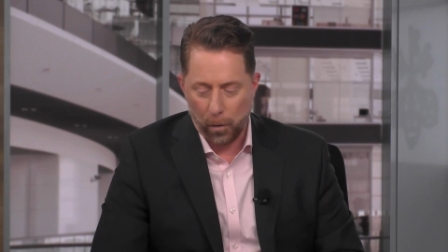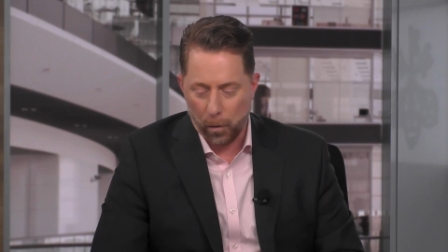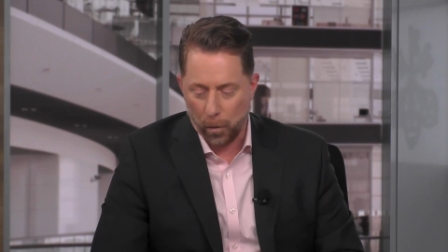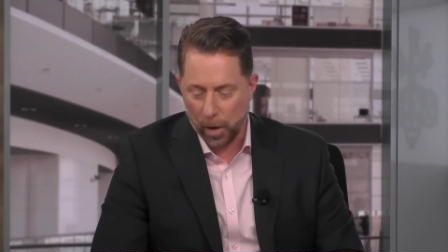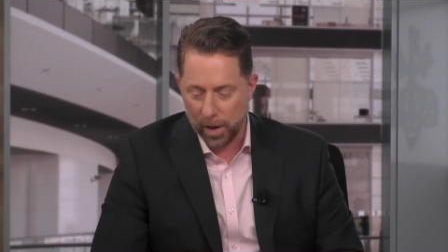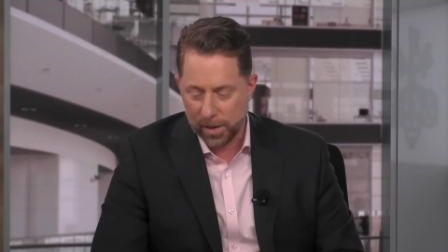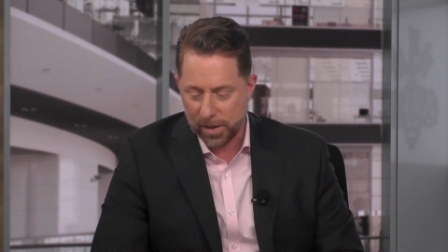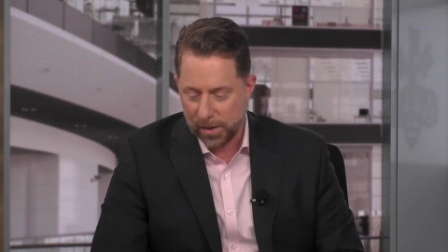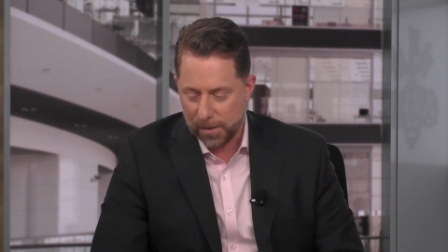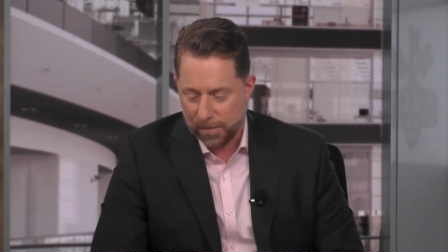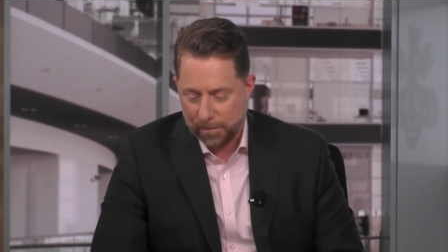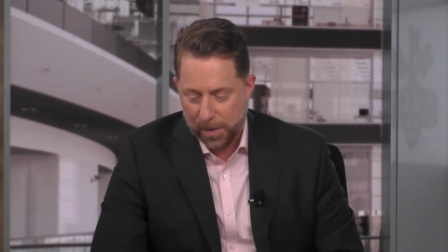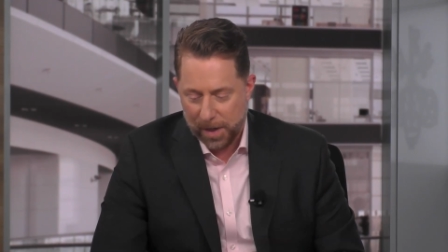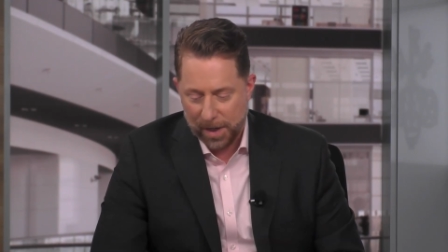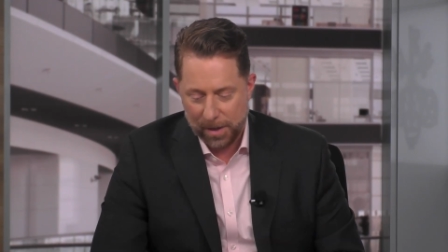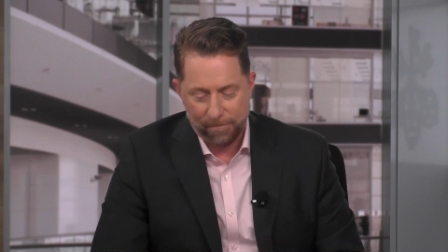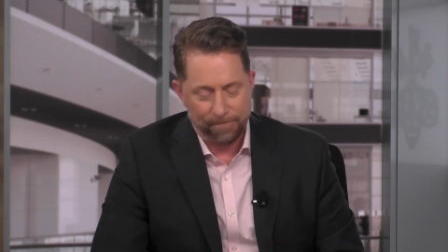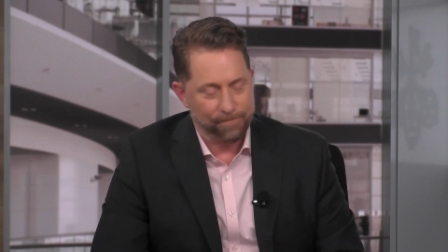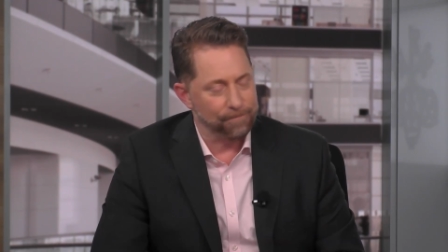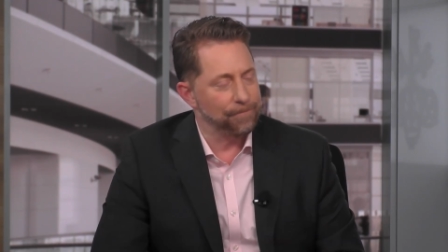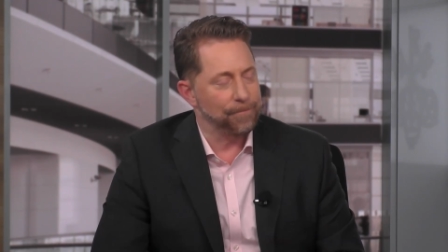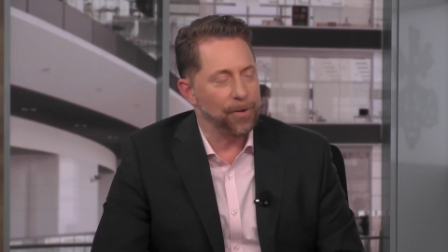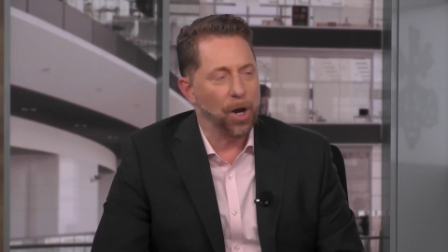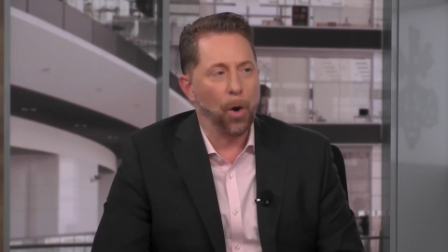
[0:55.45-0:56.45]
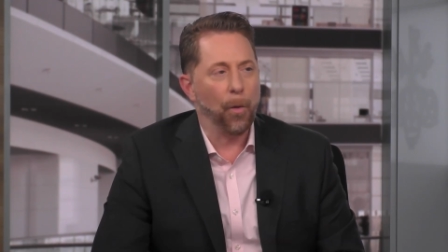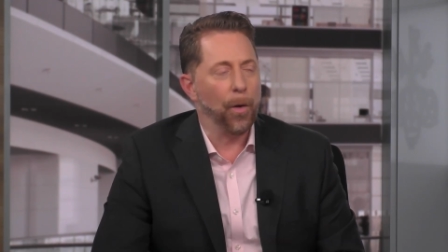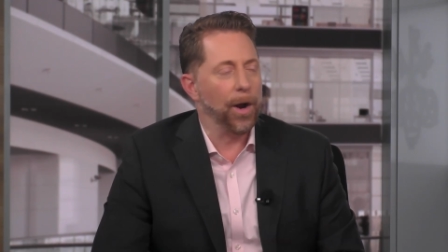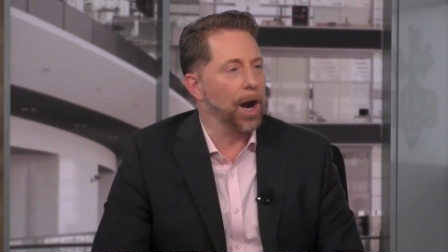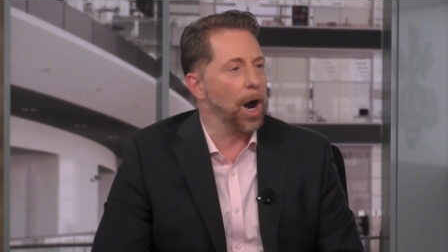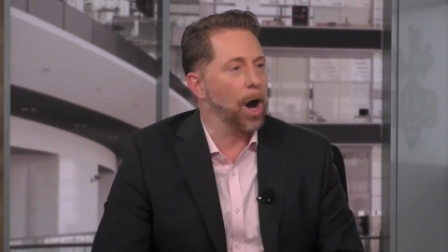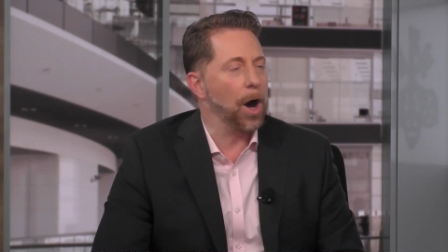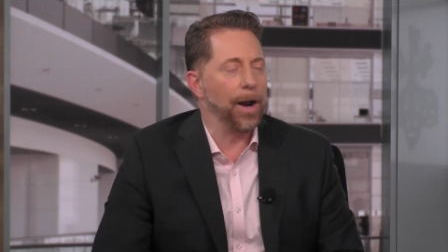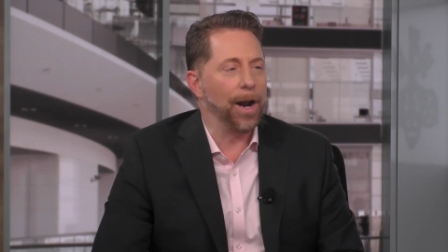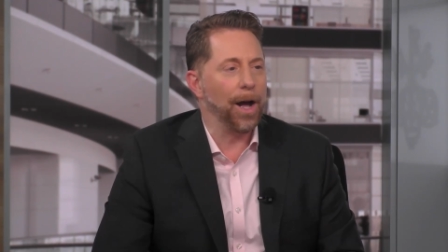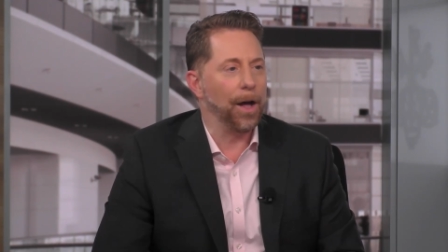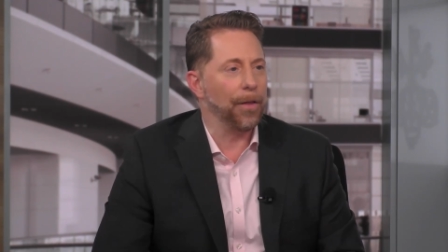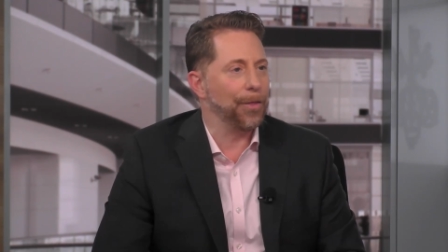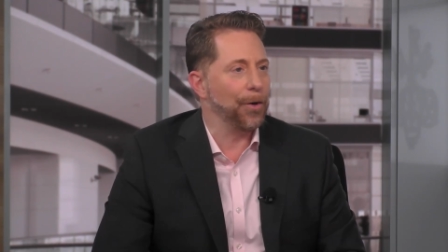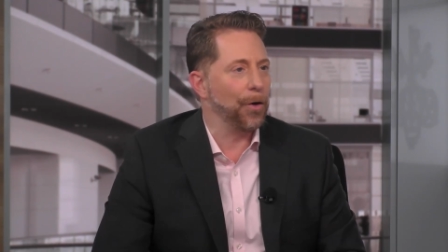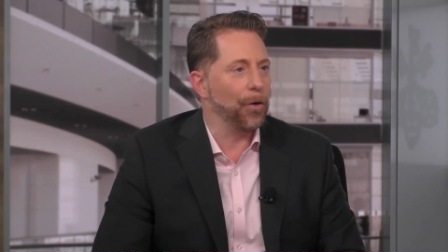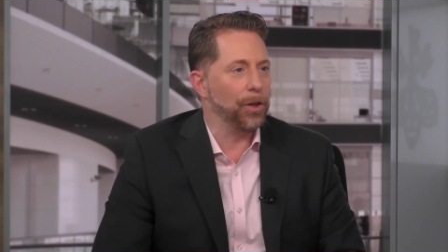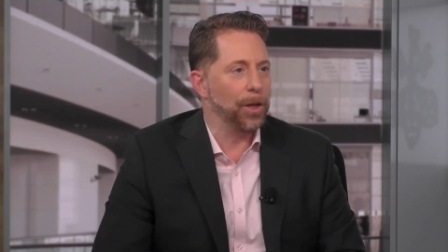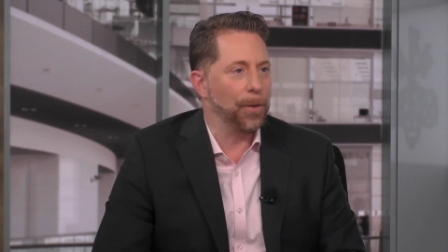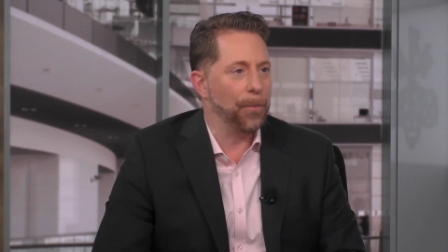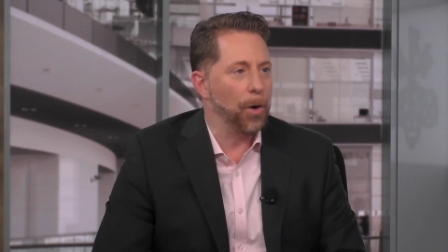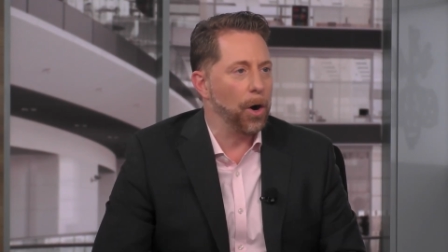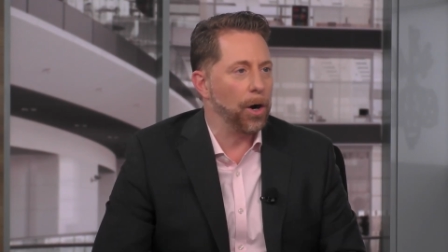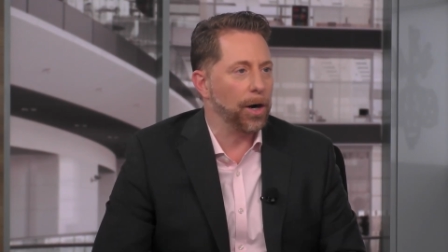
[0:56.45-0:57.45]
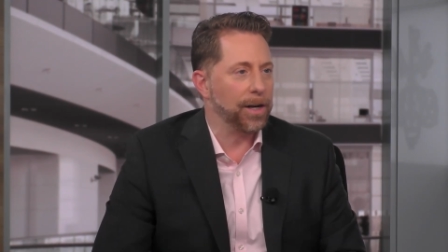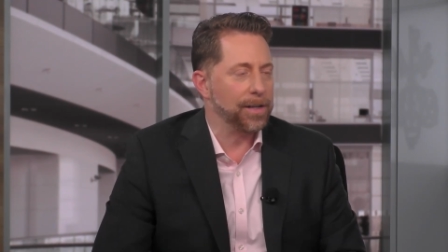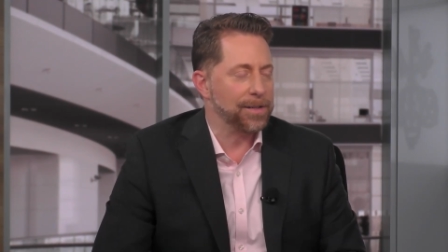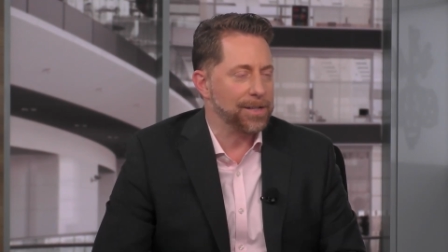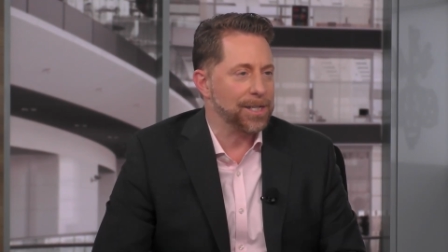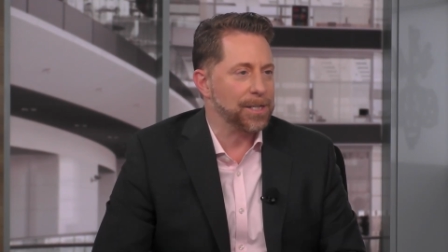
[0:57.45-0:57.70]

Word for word: What's yep. been going on out there in the markets